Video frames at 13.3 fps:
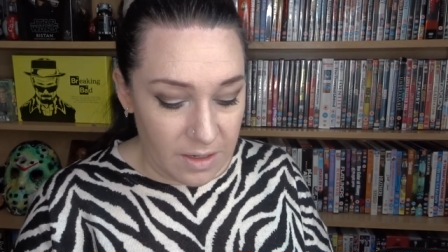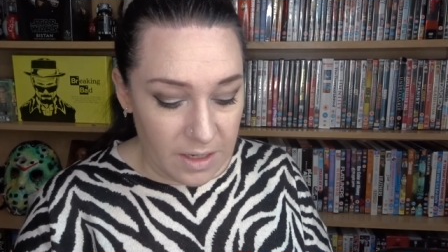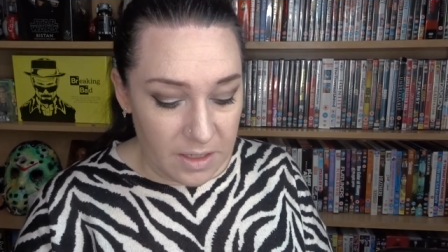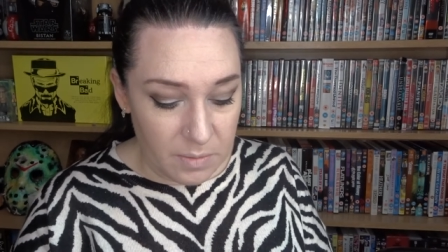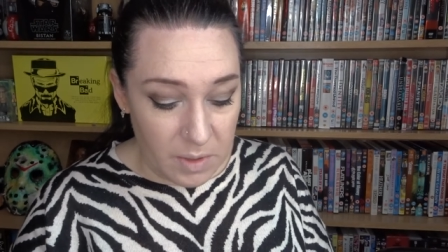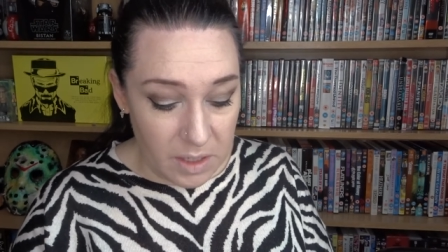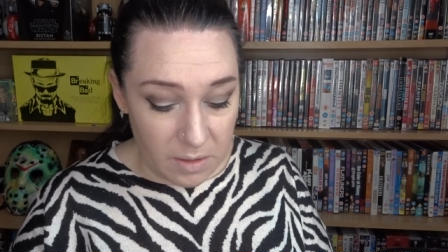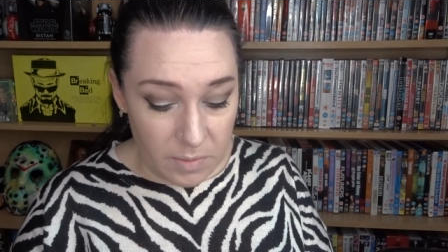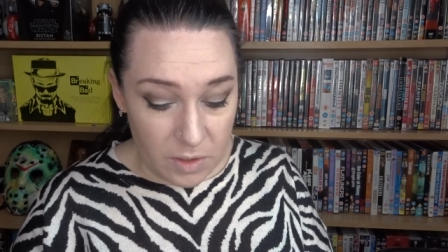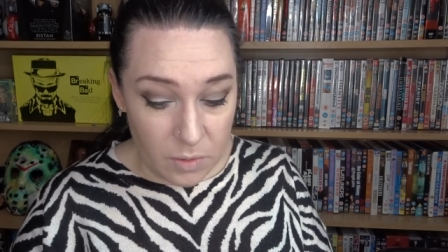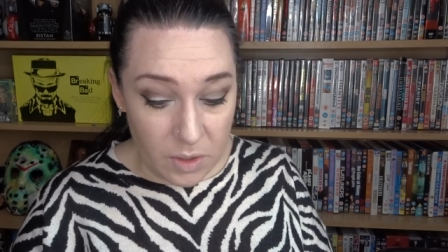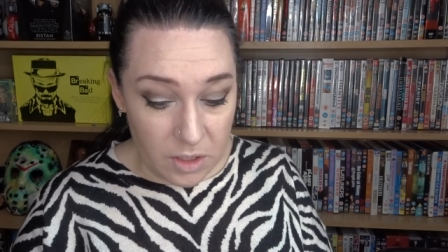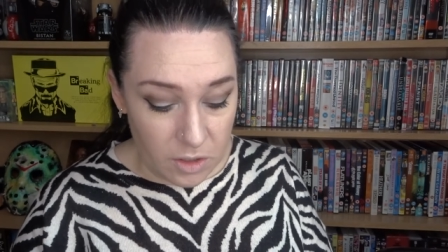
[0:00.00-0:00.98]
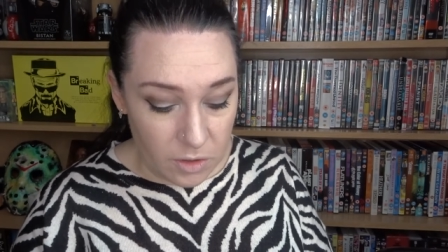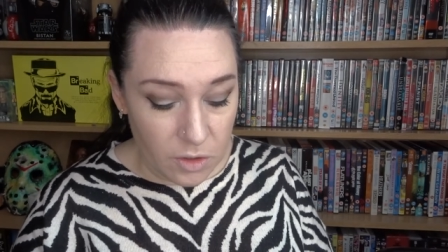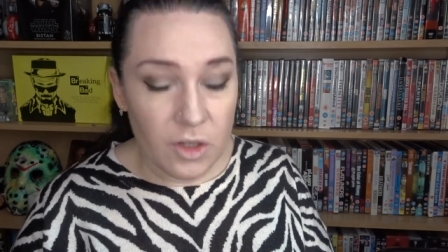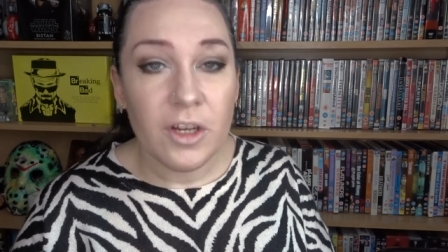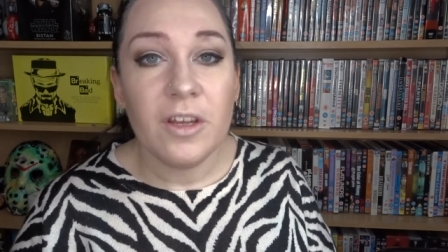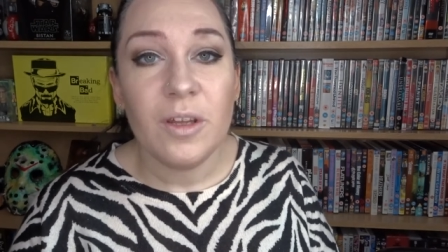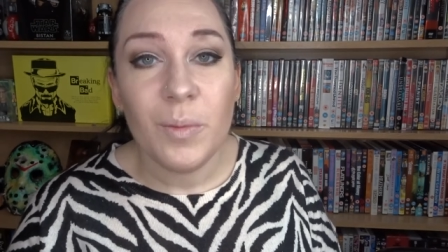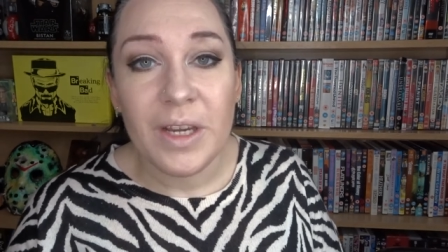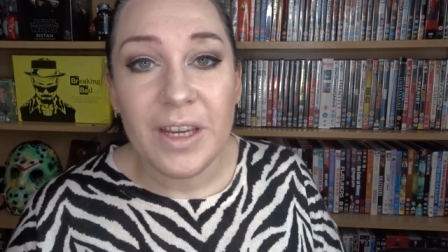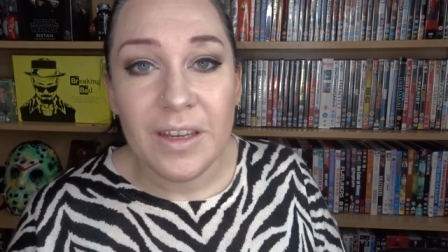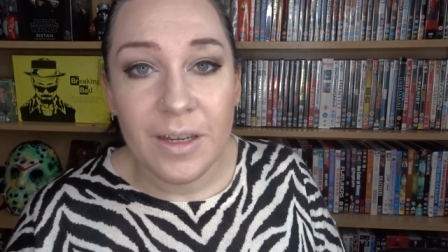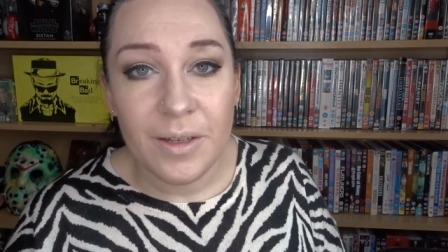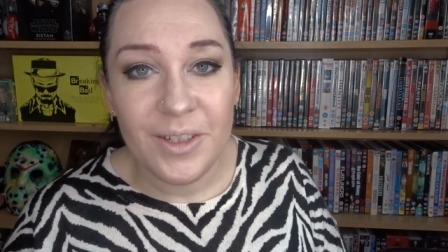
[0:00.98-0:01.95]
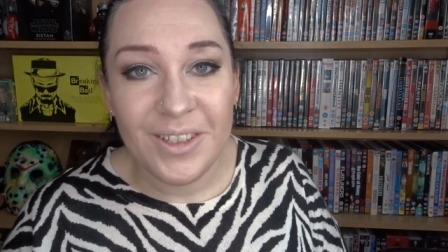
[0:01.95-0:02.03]
it's making me twitch looking at them.
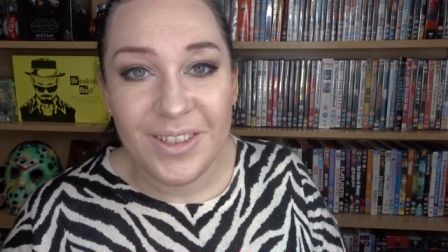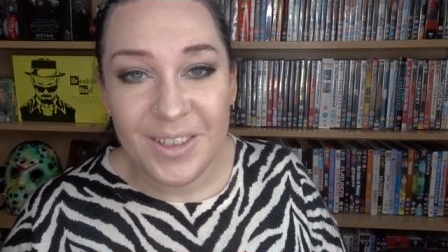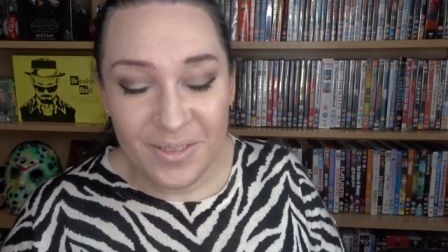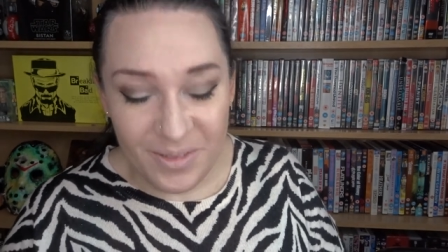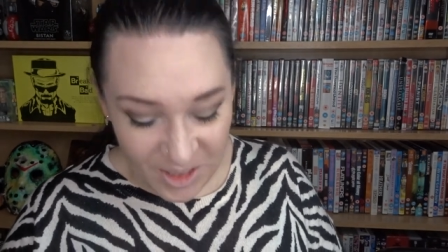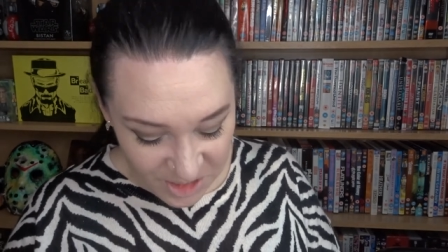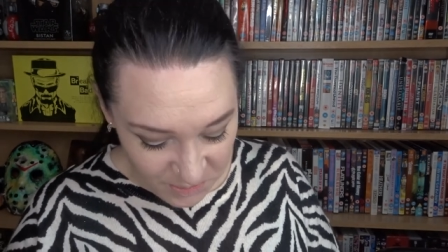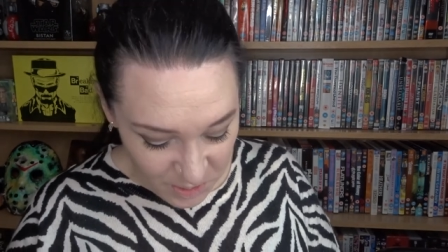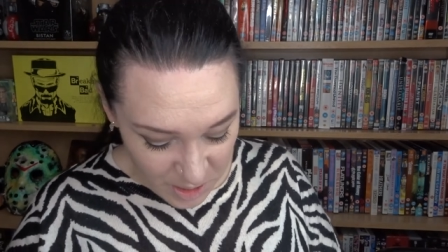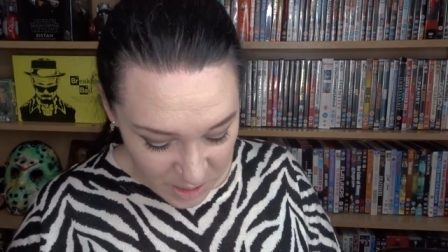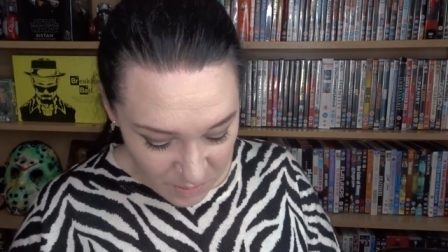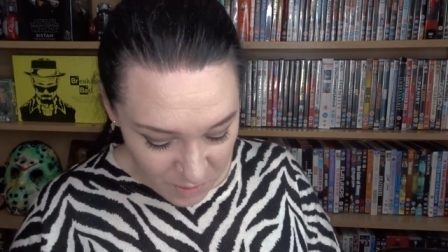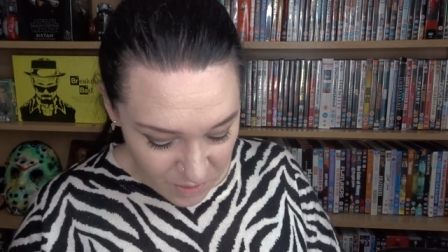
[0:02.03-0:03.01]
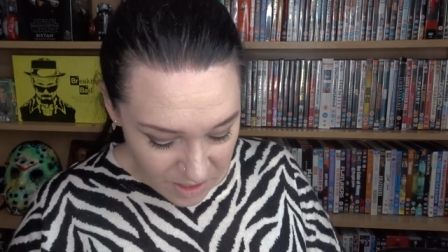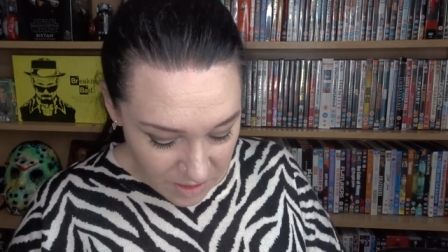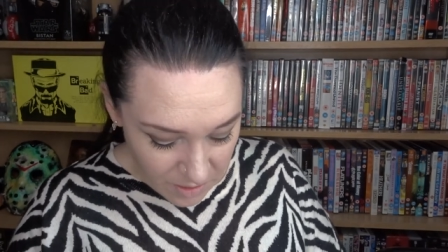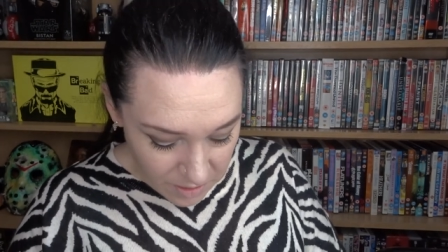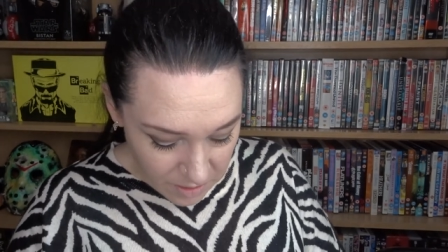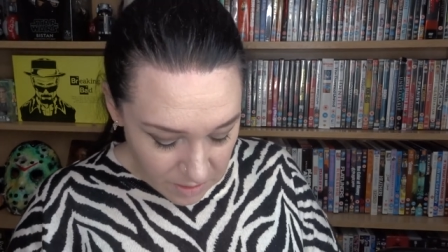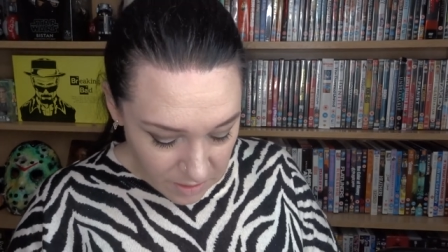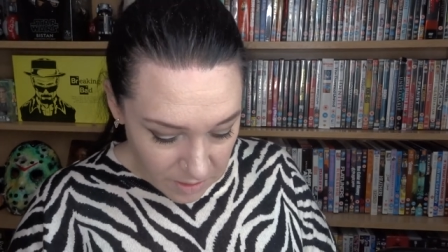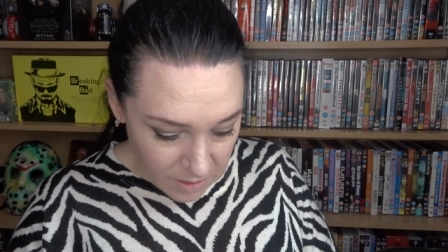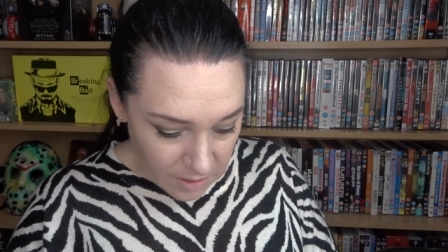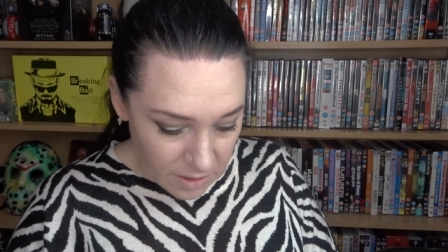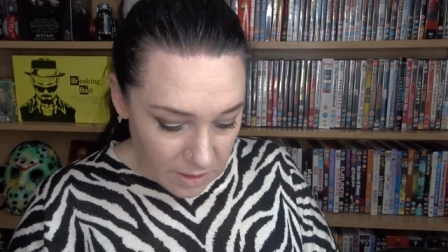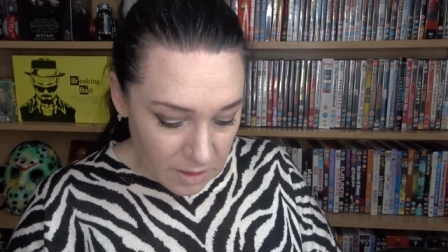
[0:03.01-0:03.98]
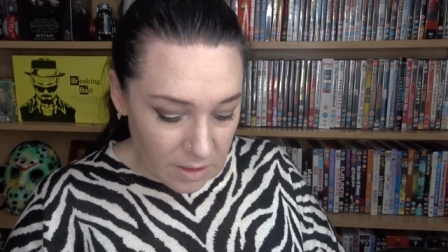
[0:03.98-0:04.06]
I'm just putting them away now.
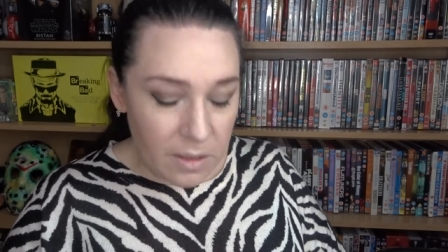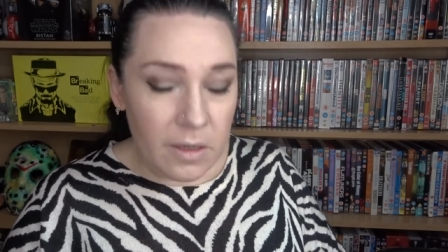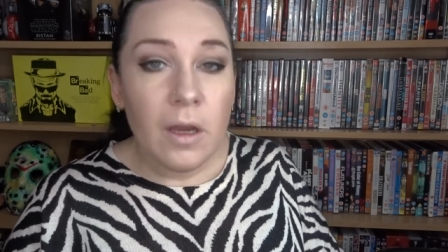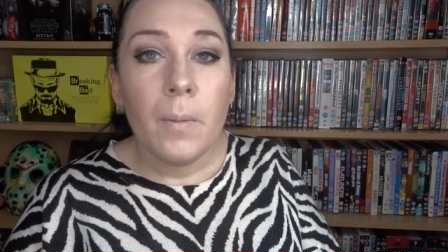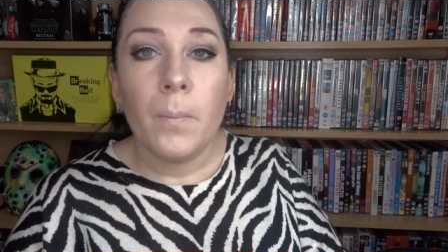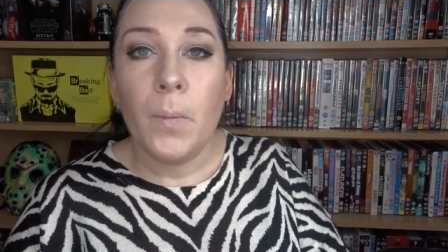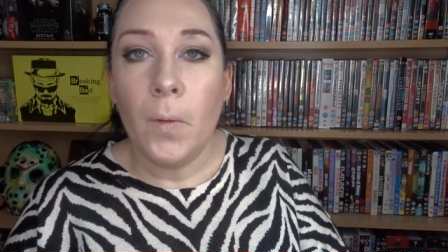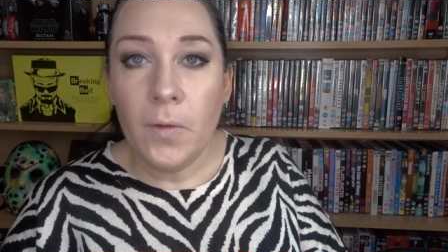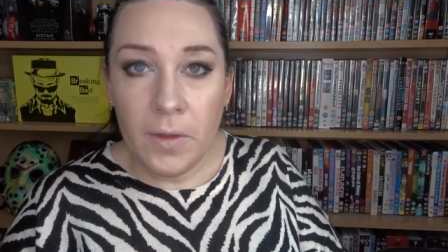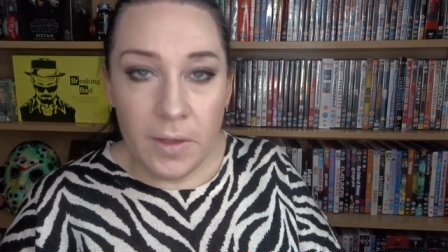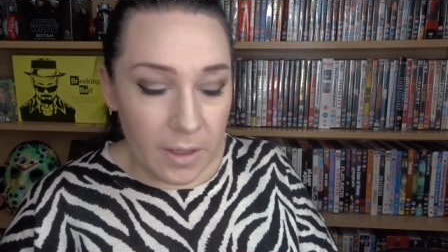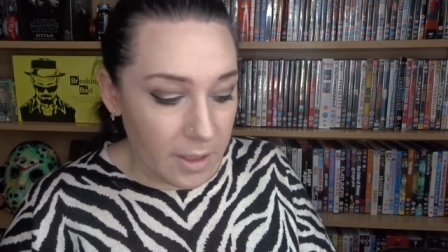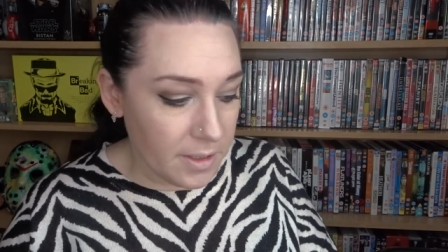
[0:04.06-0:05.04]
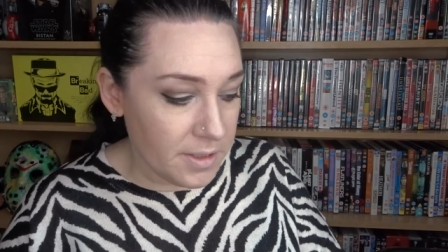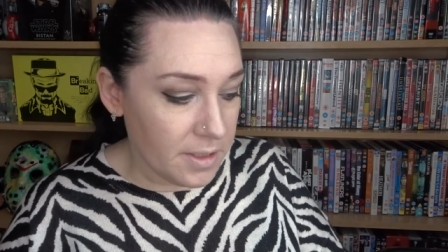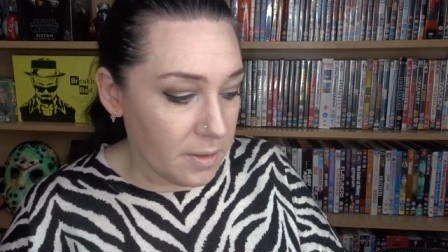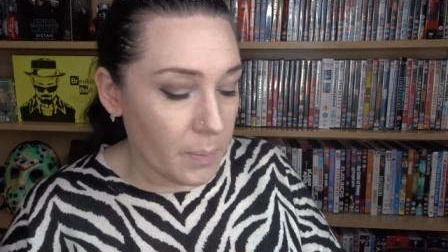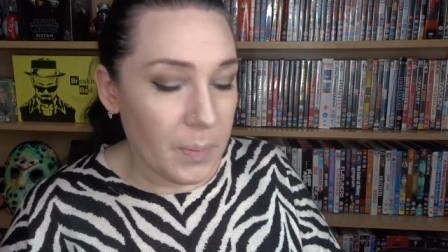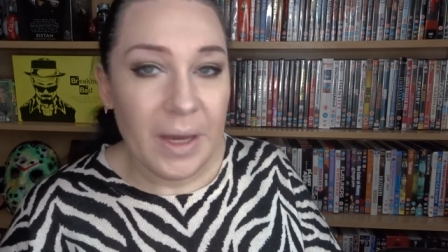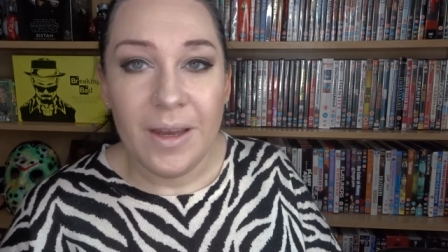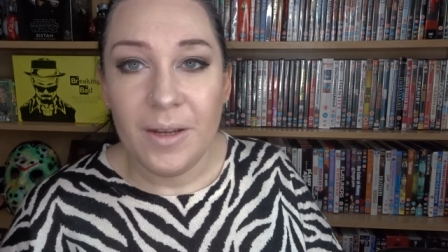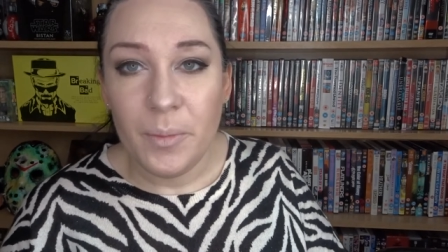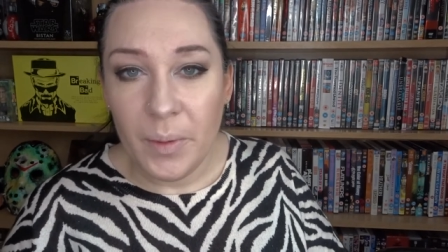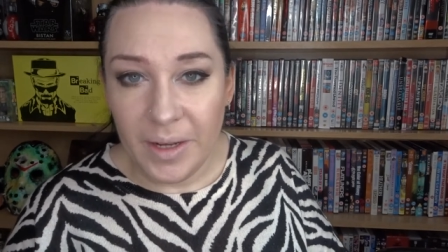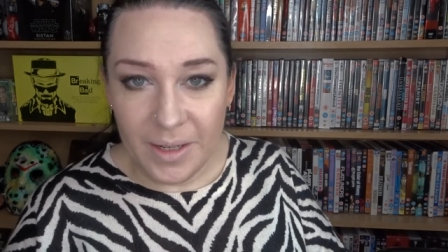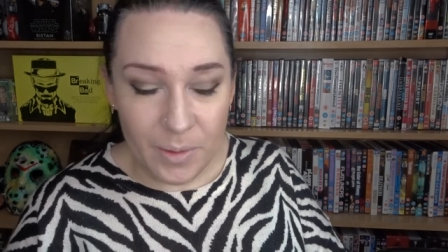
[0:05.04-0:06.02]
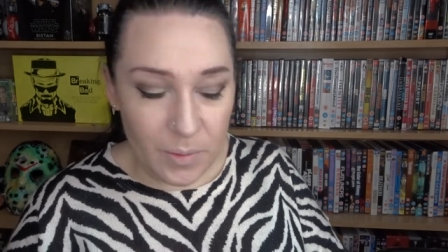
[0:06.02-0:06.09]
Put the elastic band
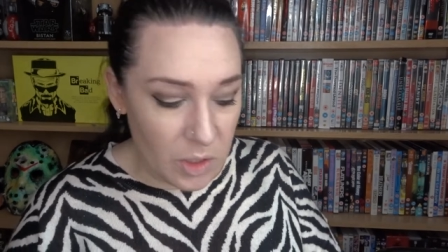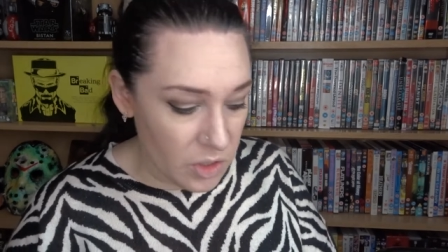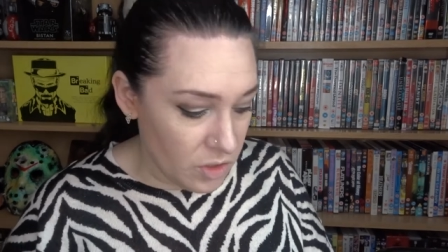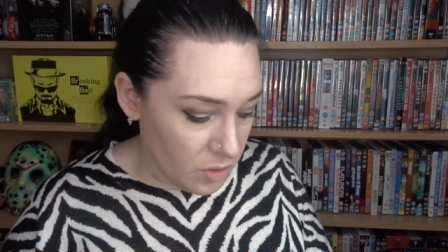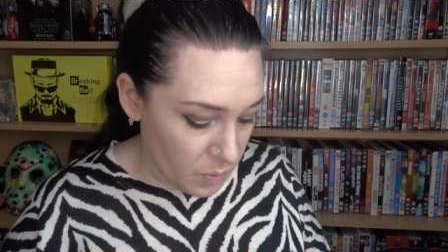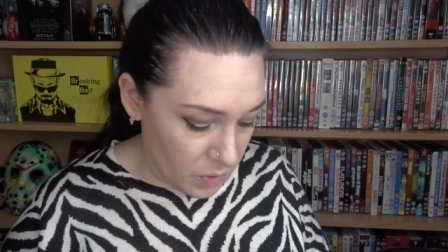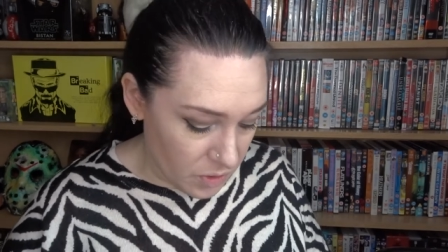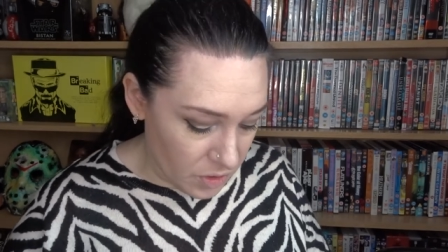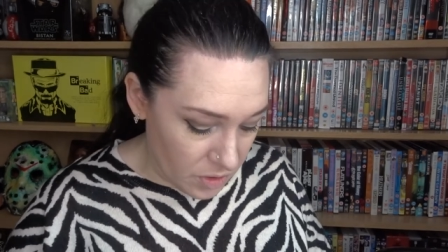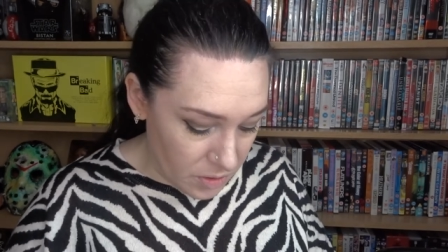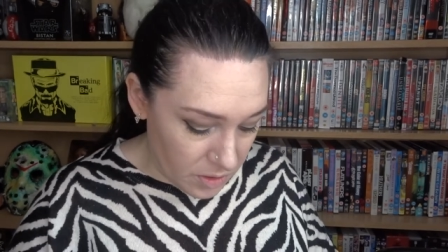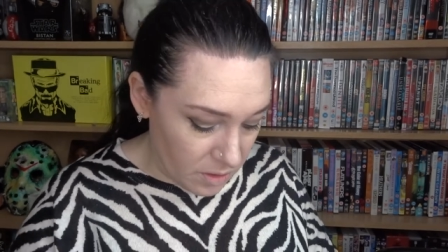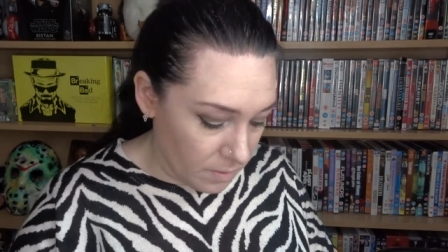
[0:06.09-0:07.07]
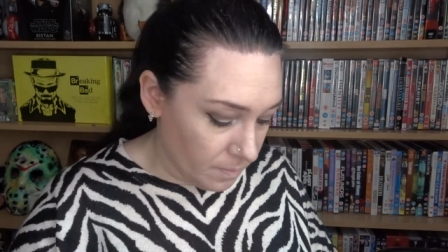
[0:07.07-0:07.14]
back around your brushes.